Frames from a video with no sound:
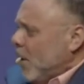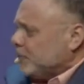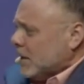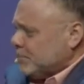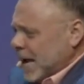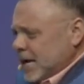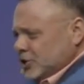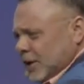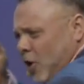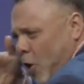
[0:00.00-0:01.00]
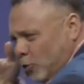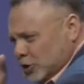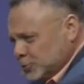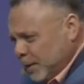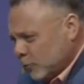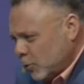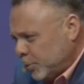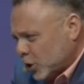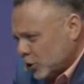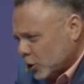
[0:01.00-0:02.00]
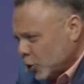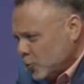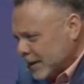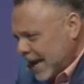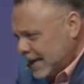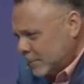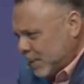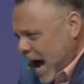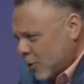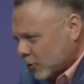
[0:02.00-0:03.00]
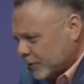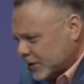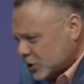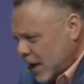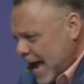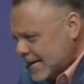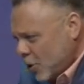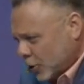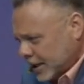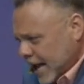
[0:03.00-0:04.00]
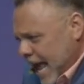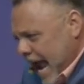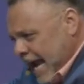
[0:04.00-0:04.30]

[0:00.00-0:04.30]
up off that page and the Holy Spirit will put an illuminating power of His light on it